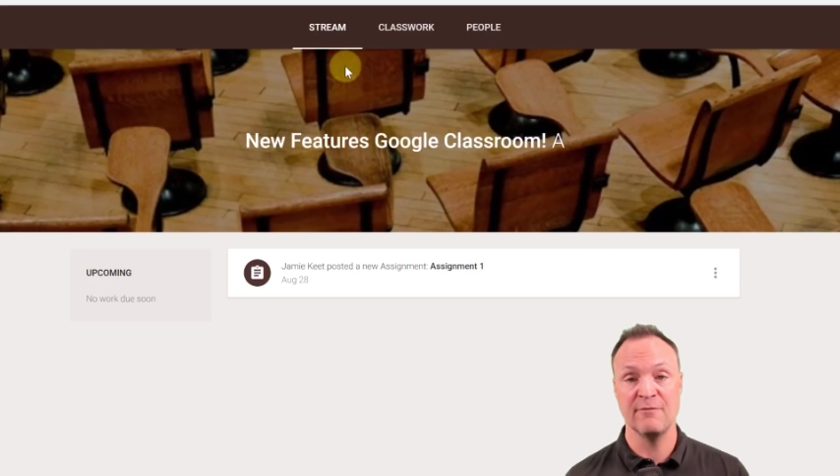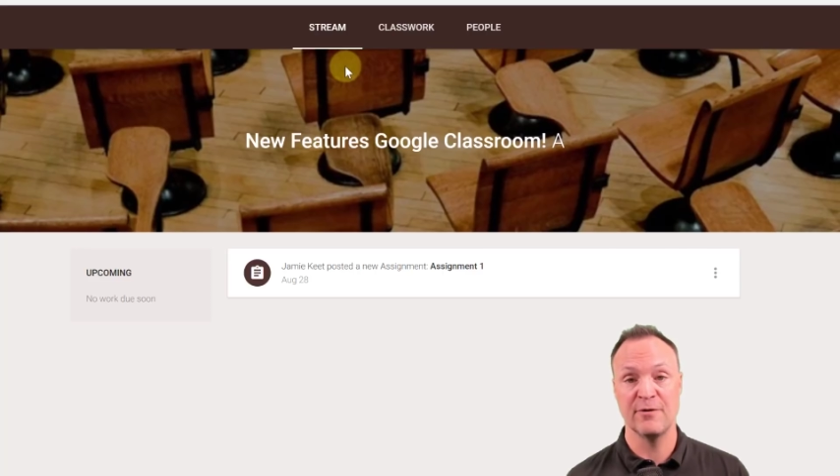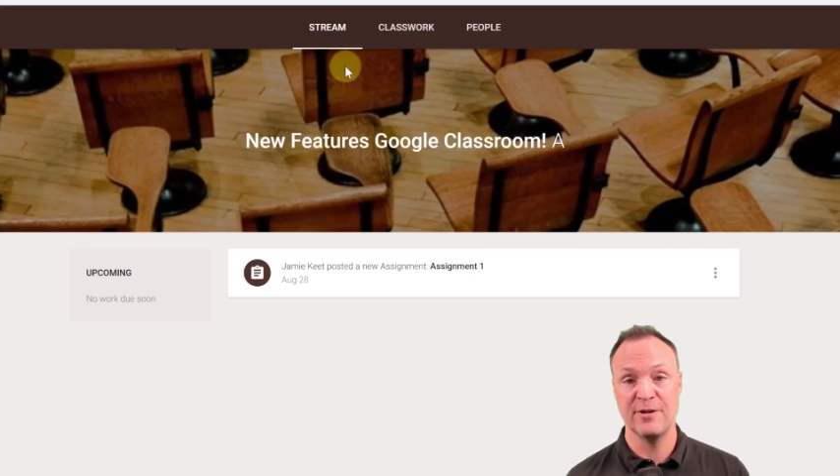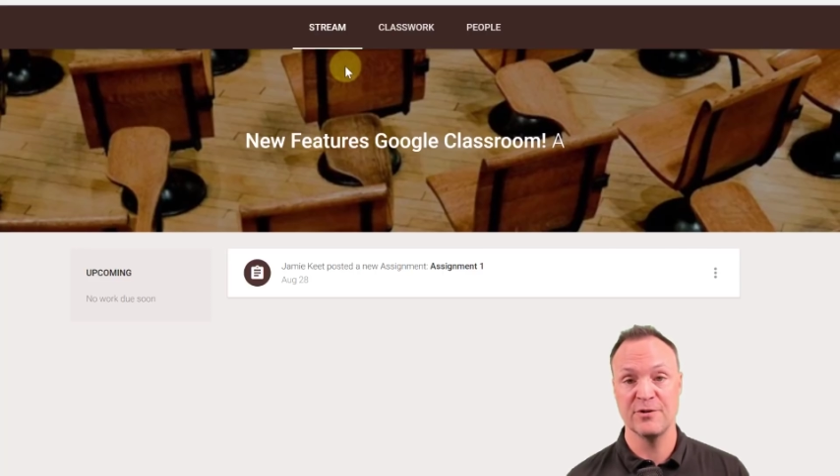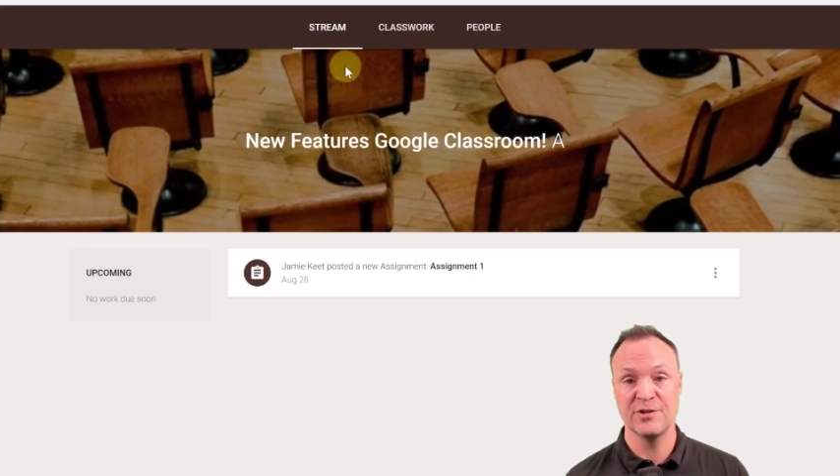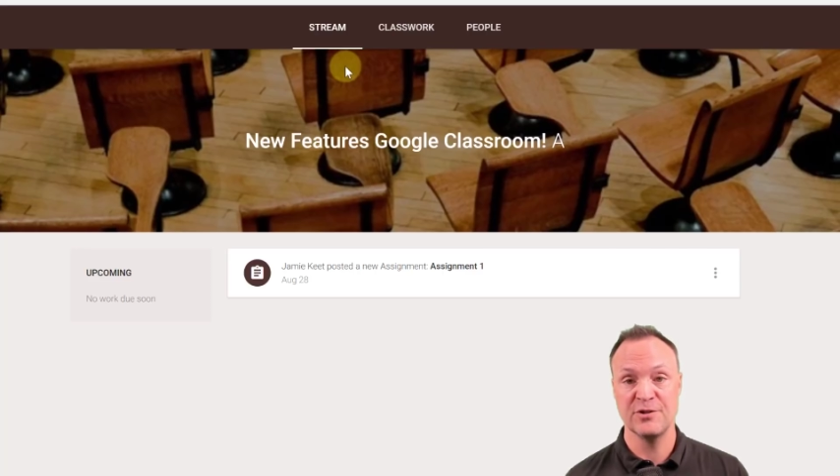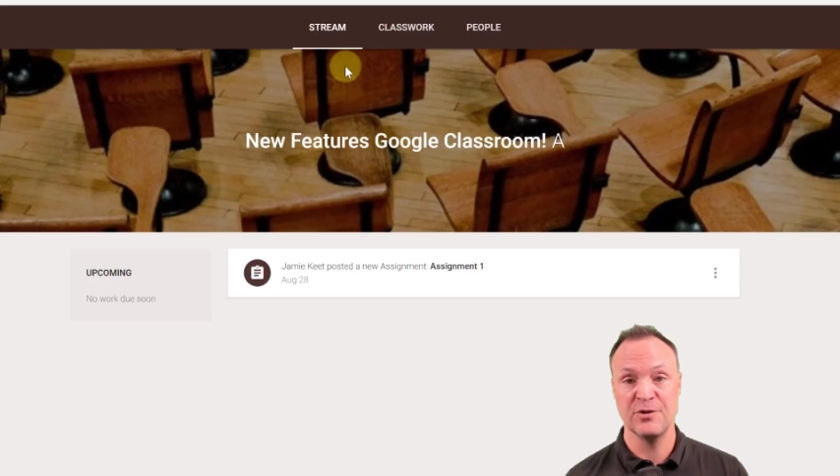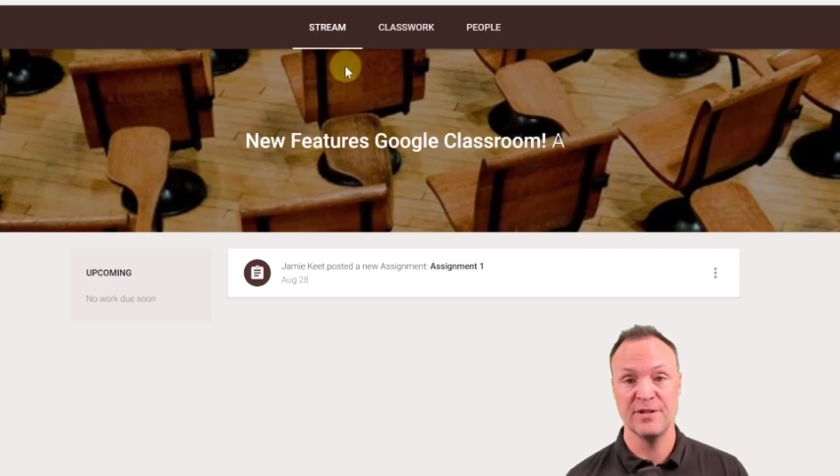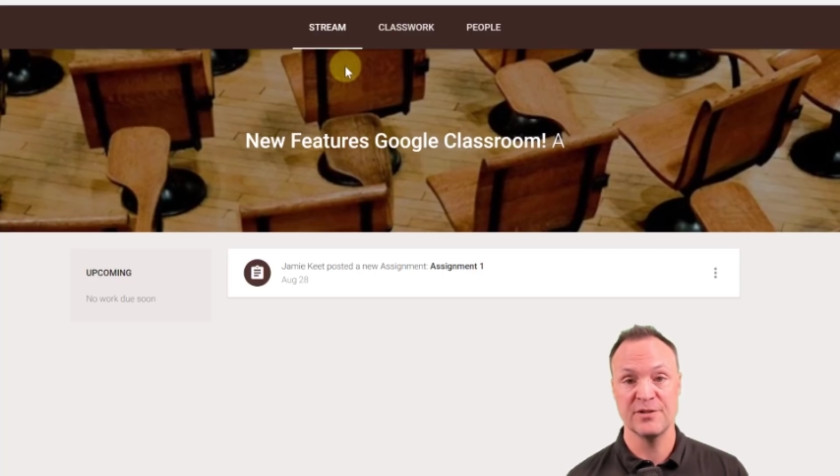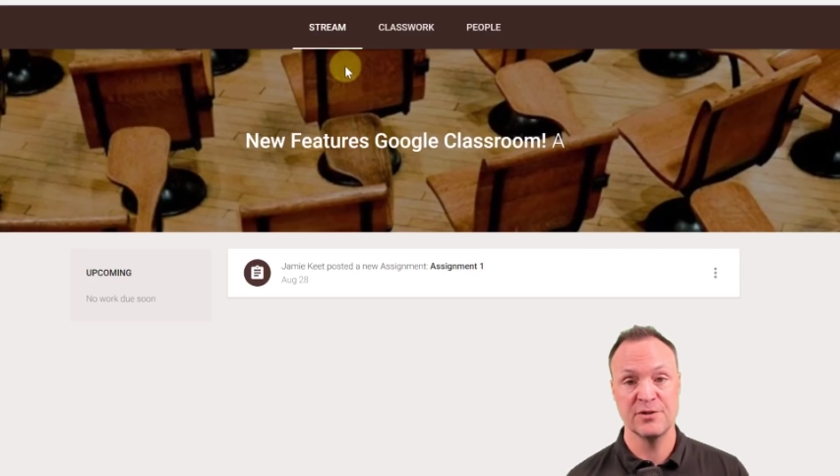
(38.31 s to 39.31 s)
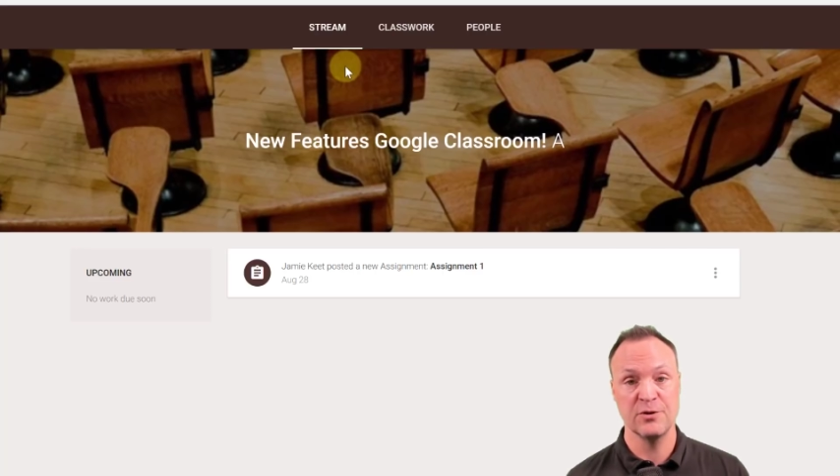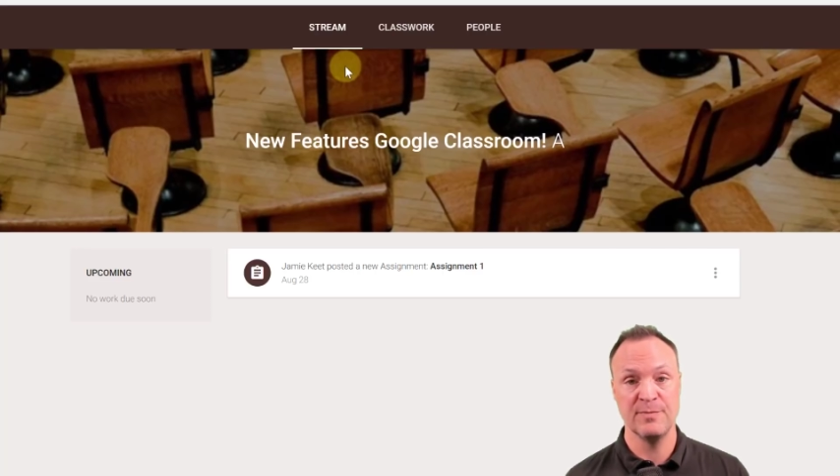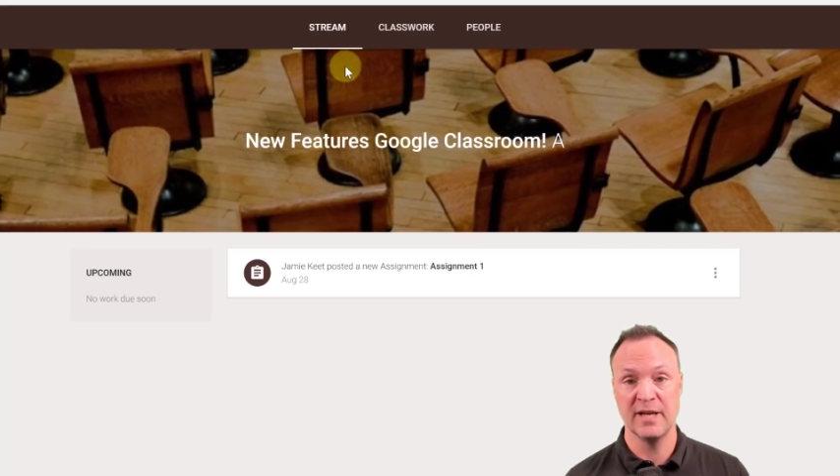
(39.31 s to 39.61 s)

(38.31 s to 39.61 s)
and for your students too,